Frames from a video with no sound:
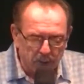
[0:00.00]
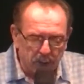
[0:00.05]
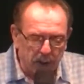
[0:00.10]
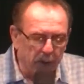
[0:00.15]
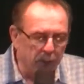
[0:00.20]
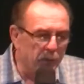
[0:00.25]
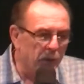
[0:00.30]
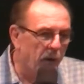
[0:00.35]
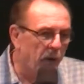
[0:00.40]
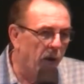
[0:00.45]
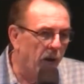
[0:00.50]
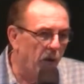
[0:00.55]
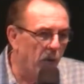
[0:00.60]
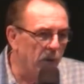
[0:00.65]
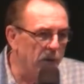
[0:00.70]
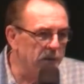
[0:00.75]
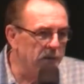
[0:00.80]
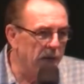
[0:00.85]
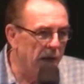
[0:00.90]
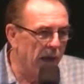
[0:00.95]
people
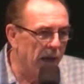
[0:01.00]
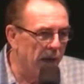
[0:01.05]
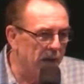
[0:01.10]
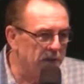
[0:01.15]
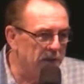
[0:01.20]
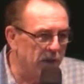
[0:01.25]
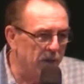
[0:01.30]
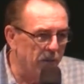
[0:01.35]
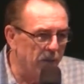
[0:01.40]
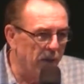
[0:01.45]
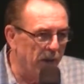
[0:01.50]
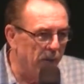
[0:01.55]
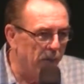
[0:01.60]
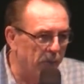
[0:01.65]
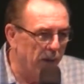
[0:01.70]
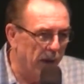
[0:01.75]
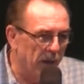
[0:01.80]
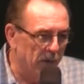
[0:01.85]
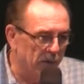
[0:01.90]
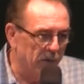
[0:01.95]
always ask me
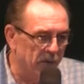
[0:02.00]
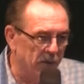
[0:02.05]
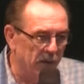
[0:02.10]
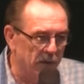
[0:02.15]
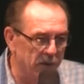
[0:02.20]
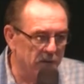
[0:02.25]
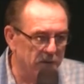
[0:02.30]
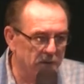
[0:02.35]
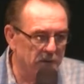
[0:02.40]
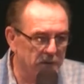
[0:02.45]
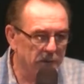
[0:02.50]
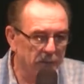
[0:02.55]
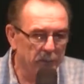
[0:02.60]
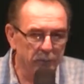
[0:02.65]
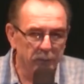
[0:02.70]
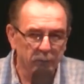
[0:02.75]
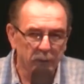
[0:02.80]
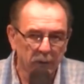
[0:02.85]
about this.